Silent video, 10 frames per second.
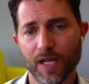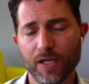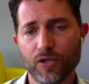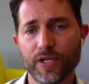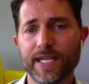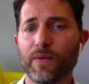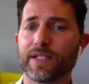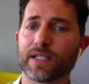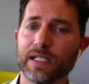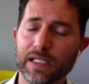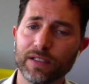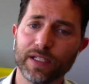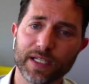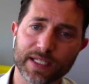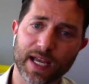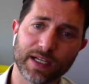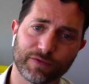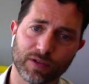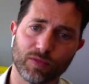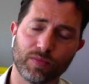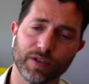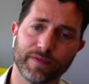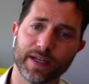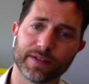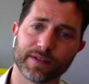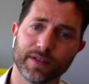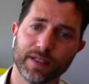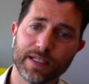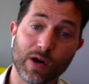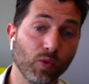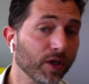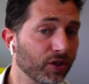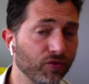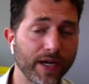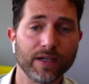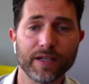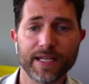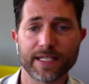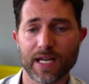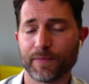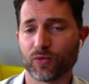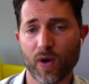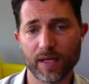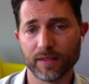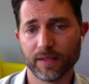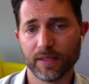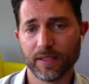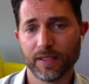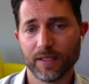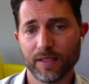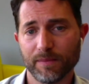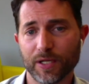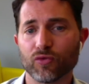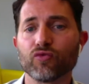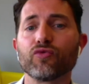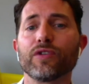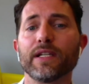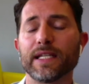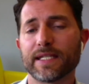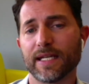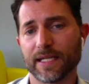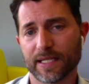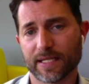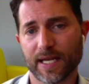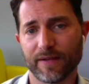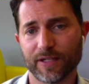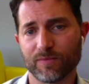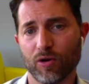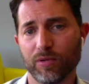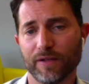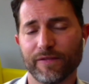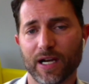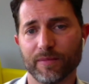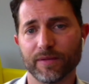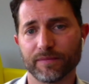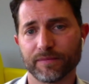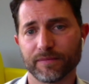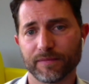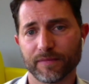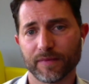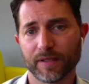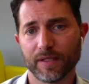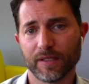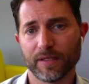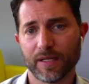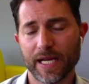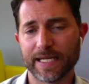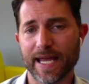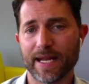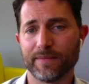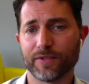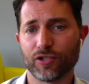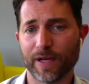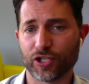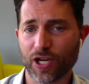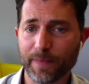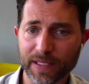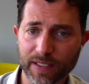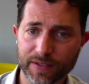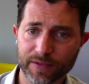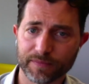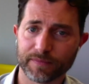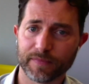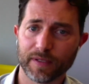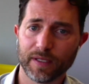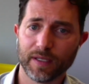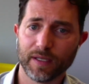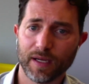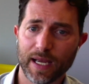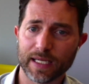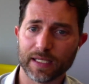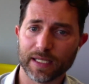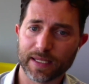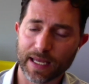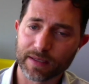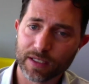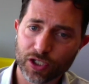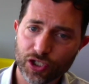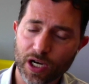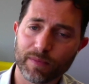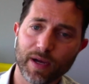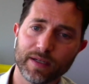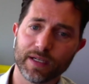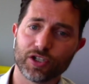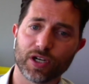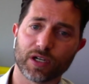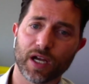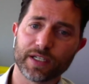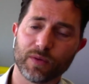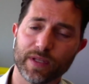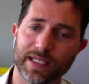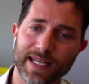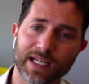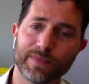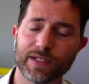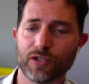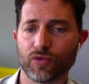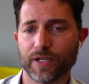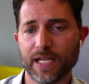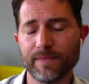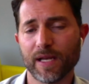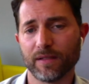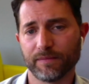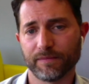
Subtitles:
Notice how it's clearly designed for a mobile device. Now, it works great on desktop as well, but it really sings inside of this mobile environment. I can add items to my shopping list. I can click that share button and share content with a text message or an email.